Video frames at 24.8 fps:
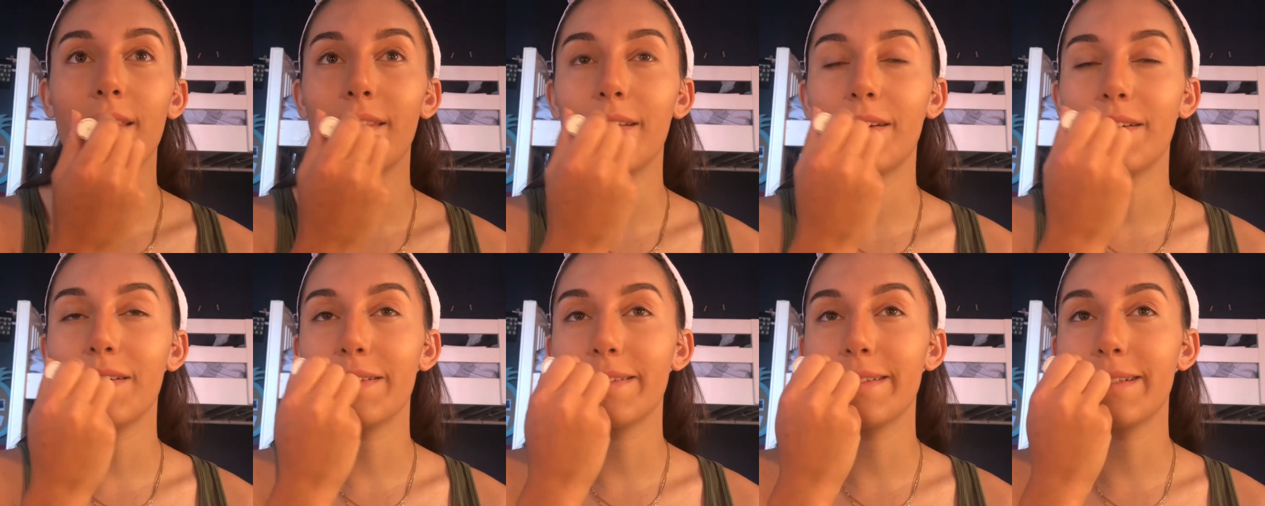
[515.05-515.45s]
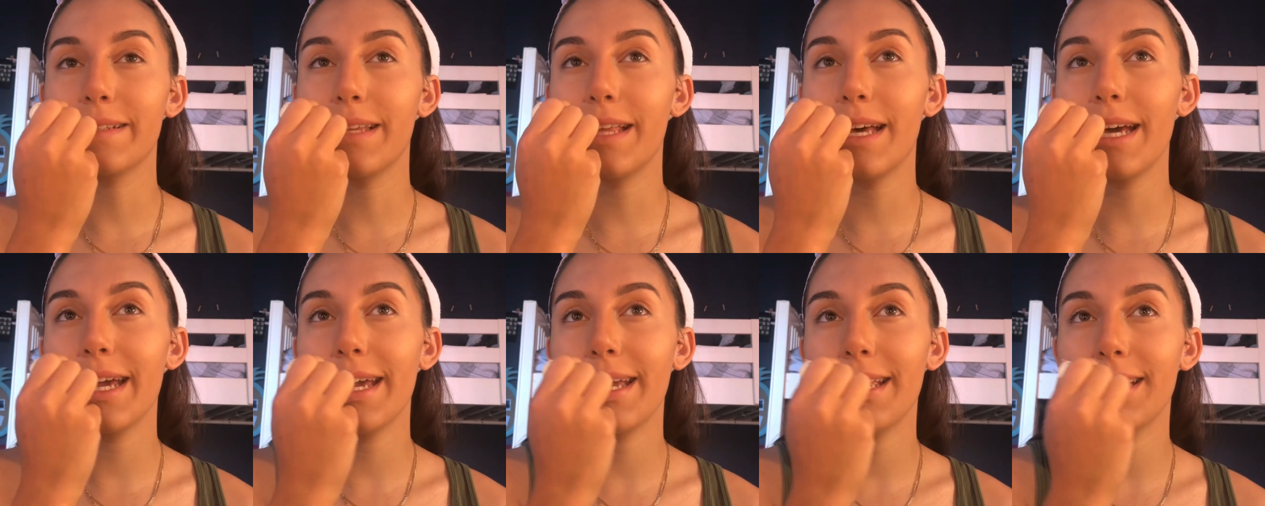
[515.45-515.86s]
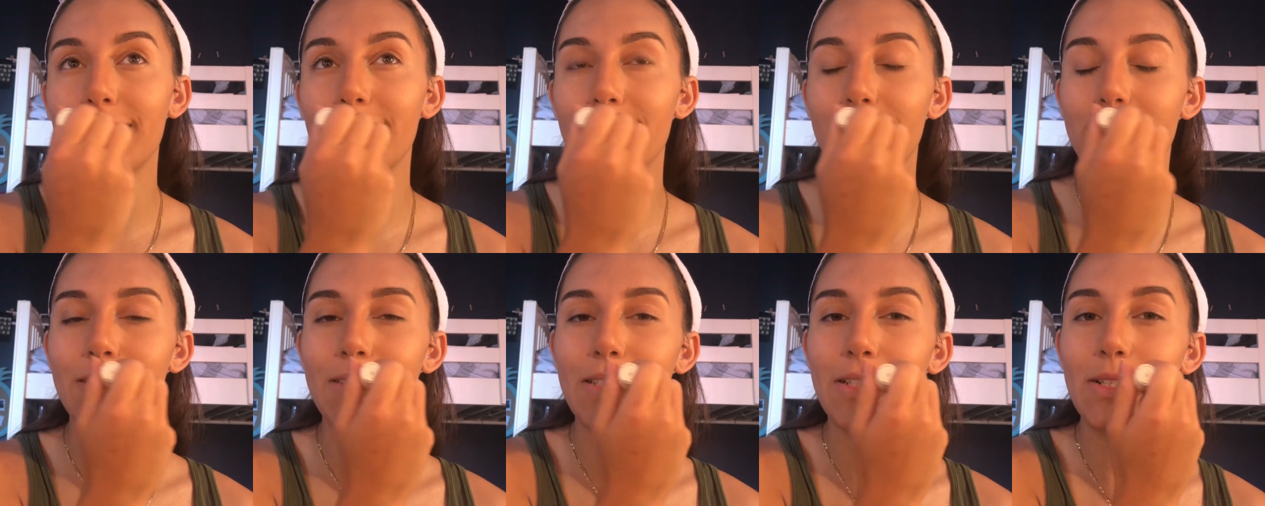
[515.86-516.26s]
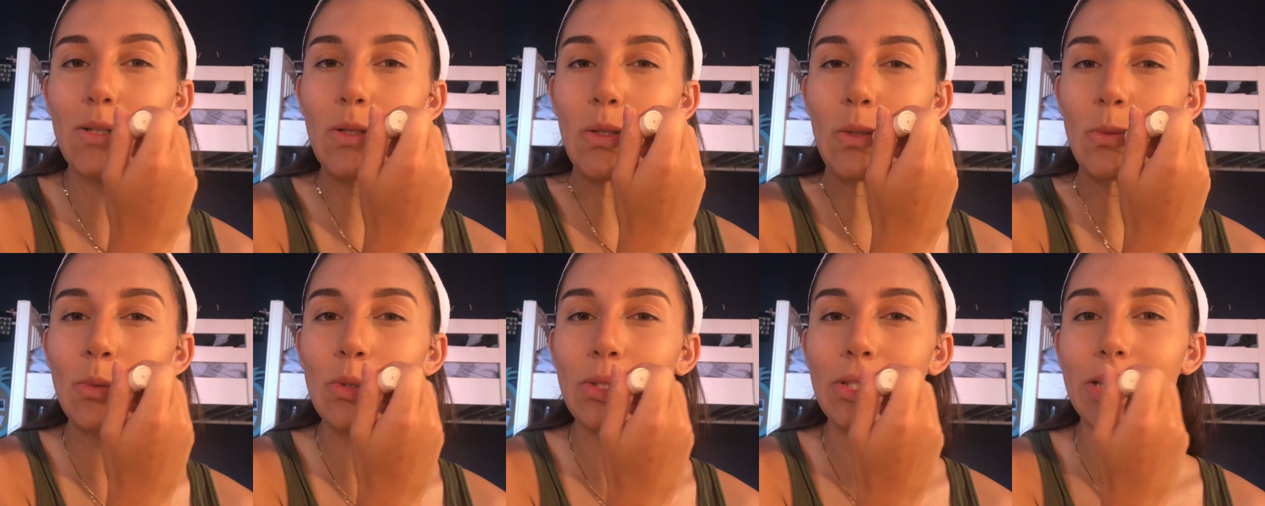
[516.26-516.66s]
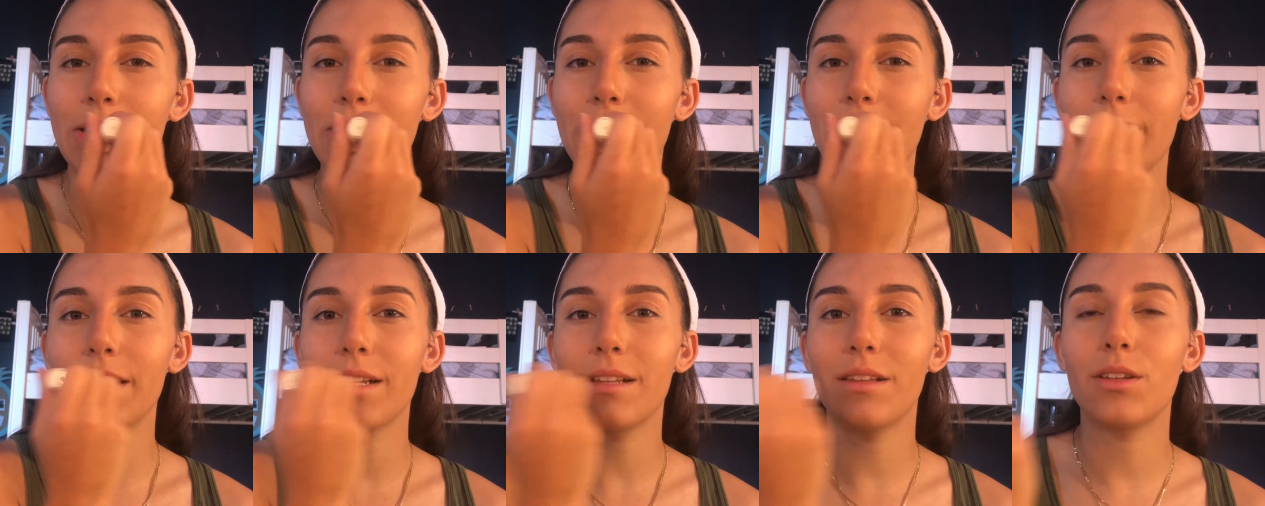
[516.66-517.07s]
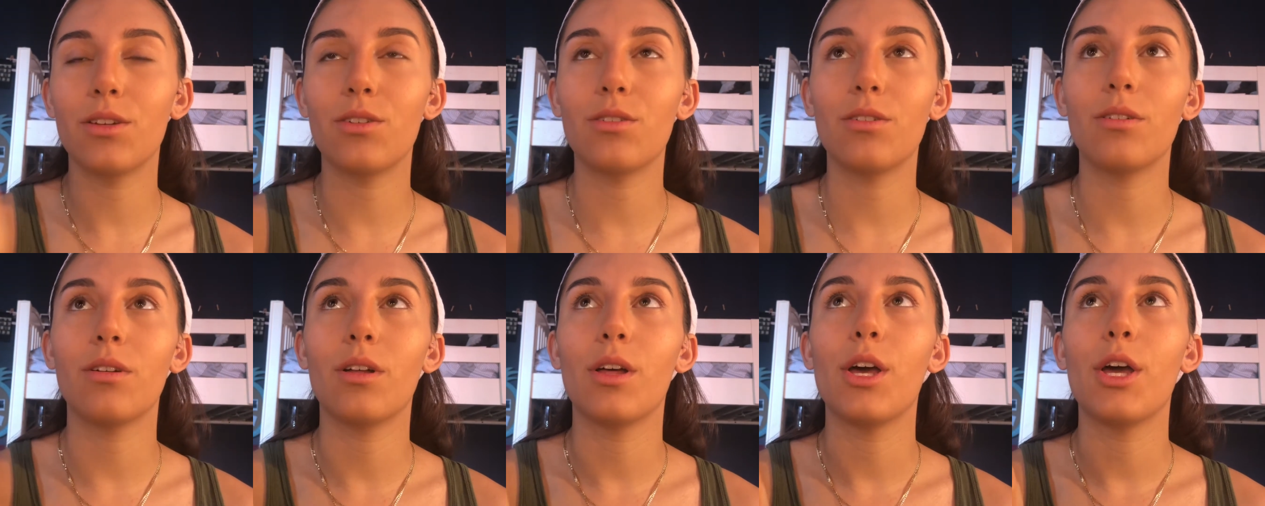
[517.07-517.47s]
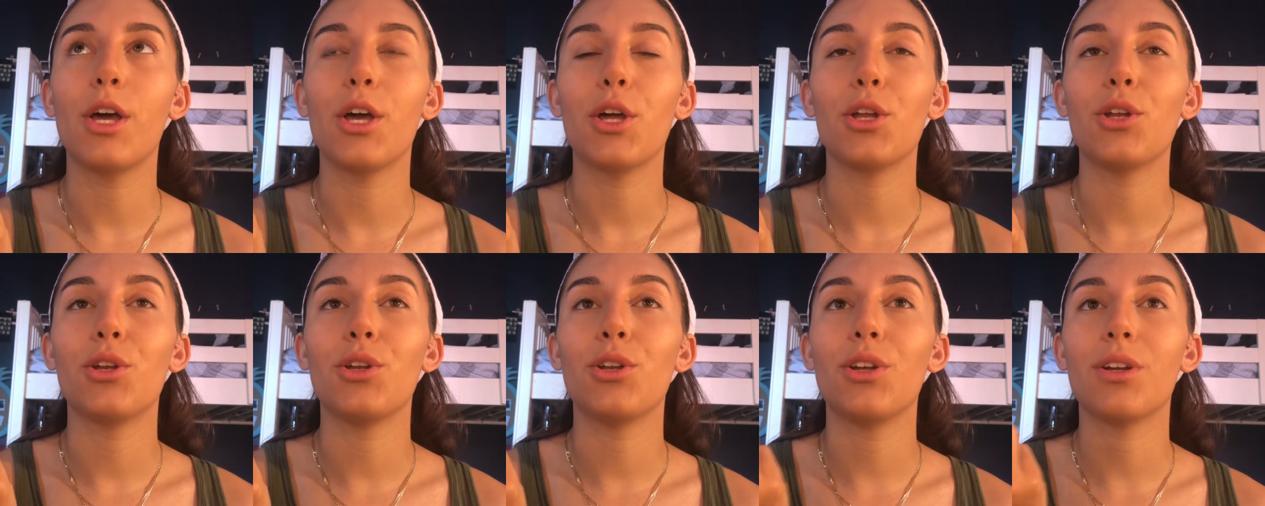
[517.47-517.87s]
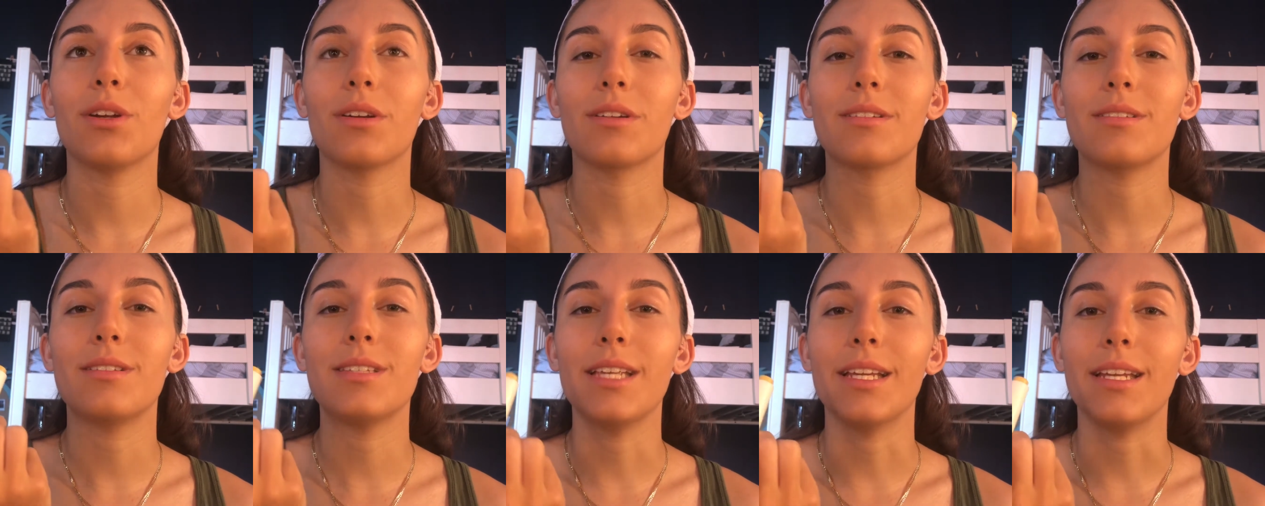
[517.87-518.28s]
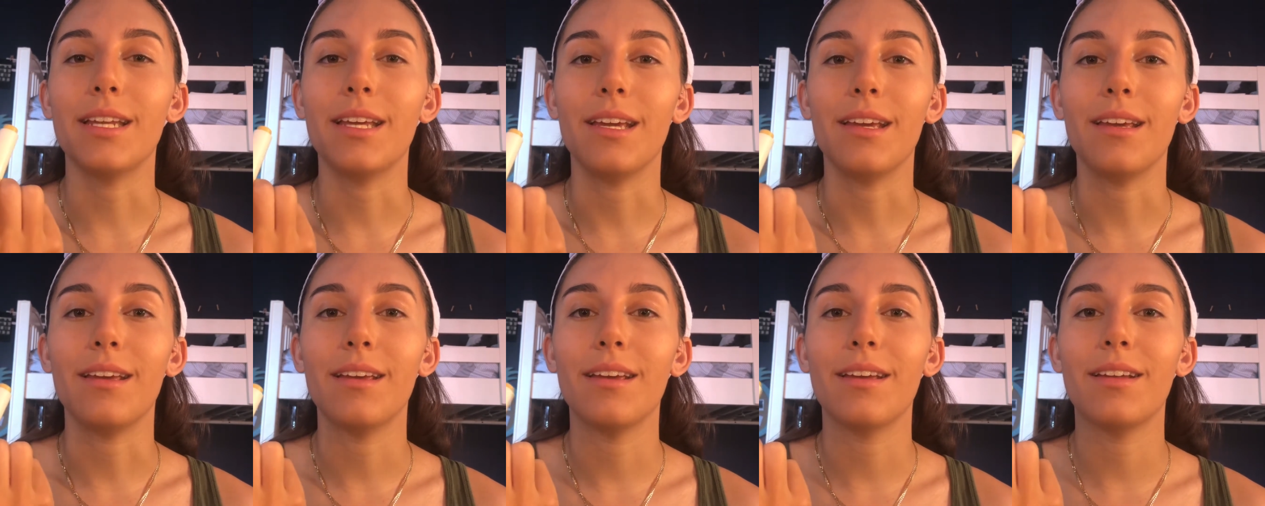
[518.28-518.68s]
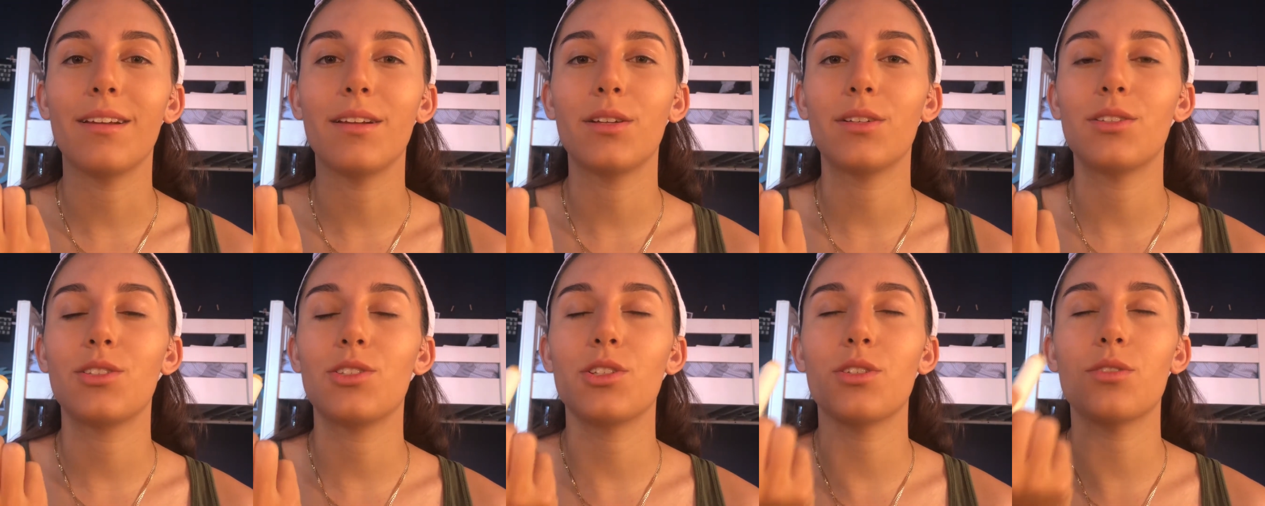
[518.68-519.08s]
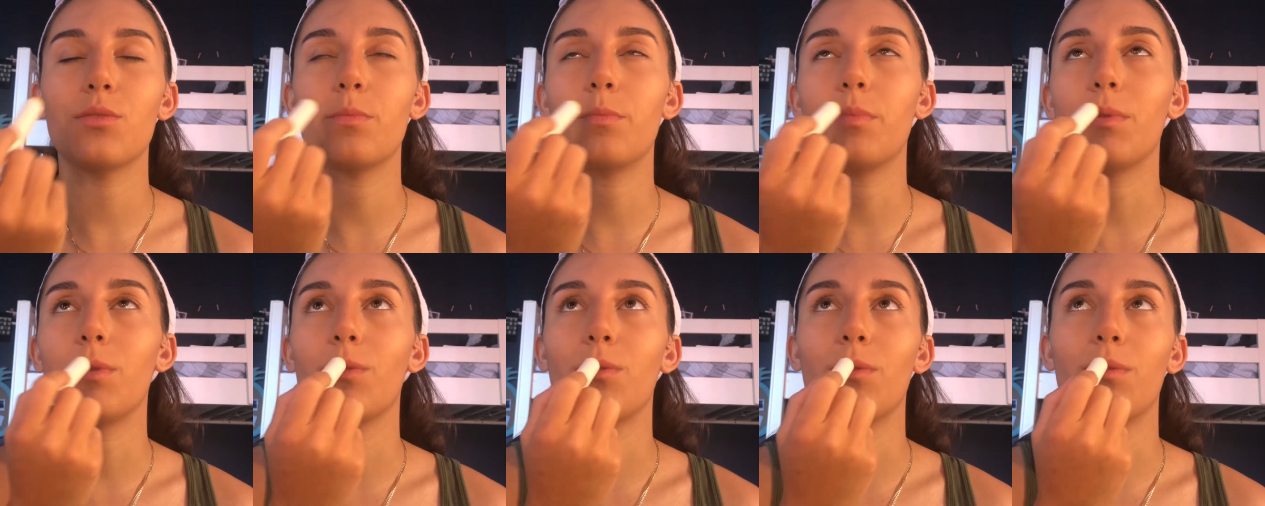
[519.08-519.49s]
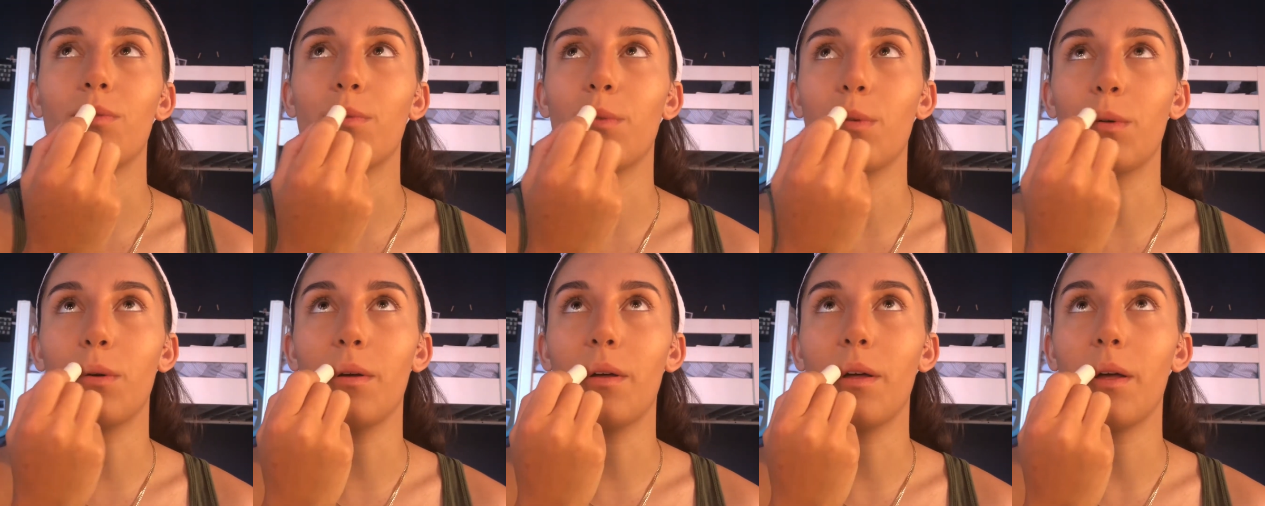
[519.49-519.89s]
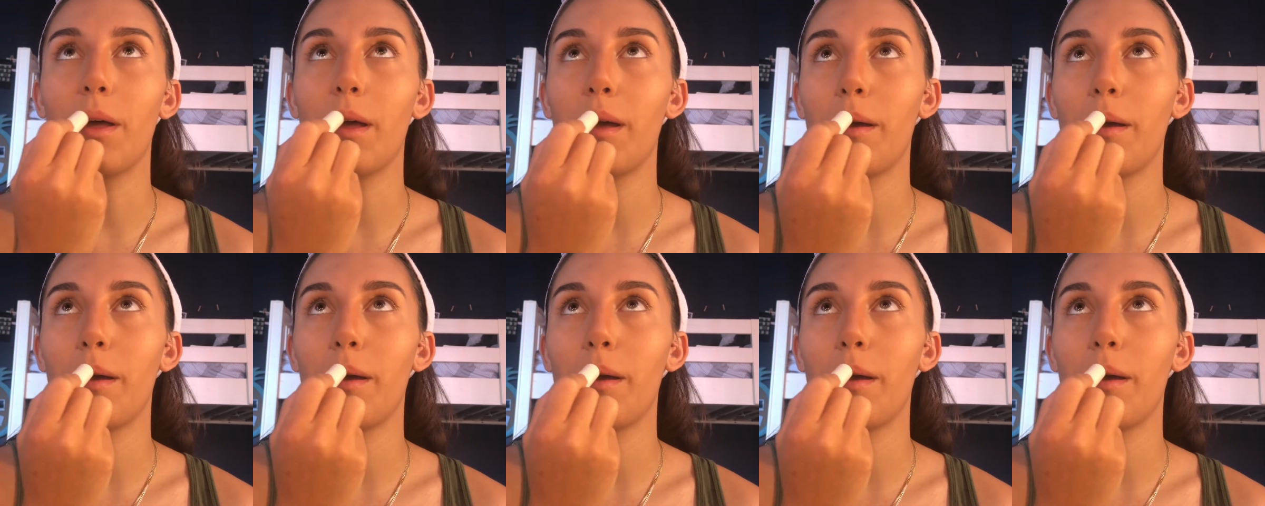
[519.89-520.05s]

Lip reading: there's lights, and it's like almost like a little New York City, and it's just beautiful.